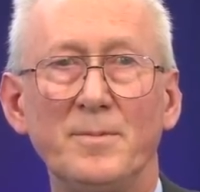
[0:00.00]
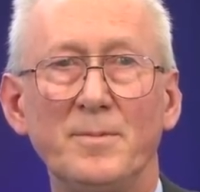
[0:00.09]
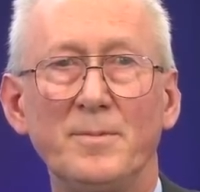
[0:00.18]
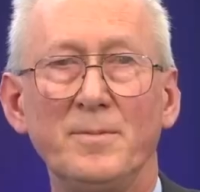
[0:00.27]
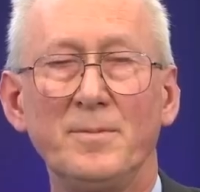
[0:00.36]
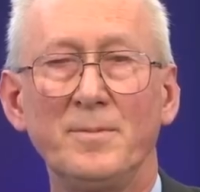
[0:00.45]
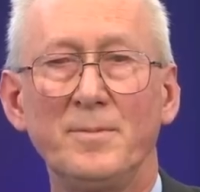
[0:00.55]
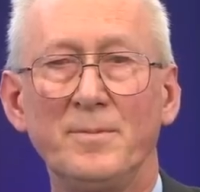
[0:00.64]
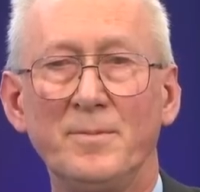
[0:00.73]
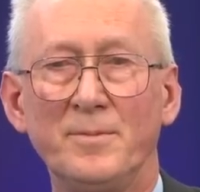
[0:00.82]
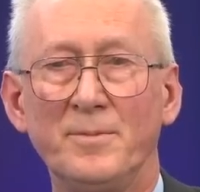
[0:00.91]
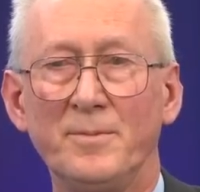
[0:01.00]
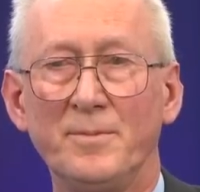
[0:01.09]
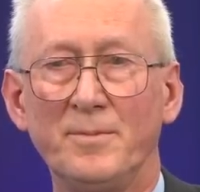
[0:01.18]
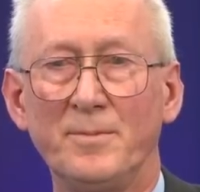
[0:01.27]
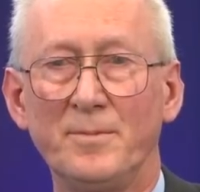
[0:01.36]

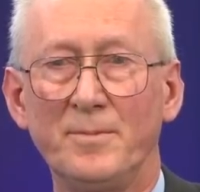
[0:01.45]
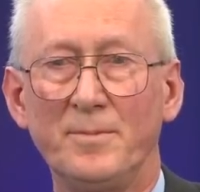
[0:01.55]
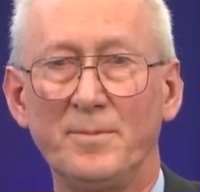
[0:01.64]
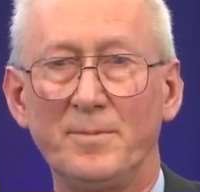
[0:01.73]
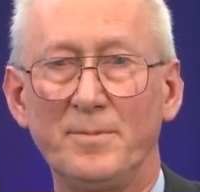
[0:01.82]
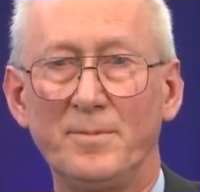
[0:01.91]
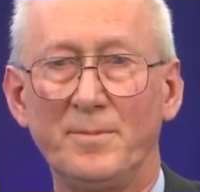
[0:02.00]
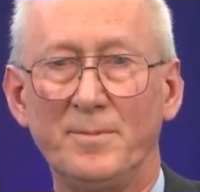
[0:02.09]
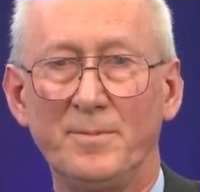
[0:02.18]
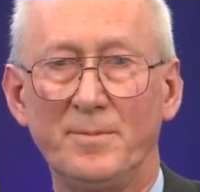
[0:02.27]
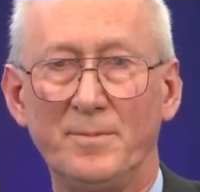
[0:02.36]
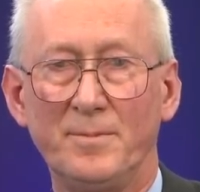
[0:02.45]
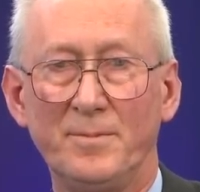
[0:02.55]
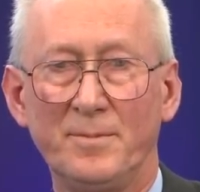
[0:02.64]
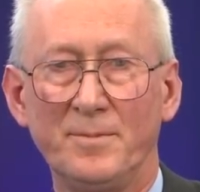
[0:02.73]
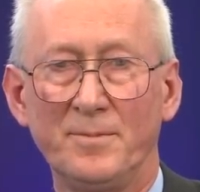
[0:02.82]

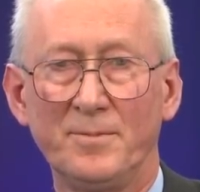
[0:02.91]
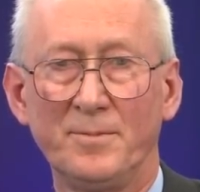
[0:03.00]
(not speaking)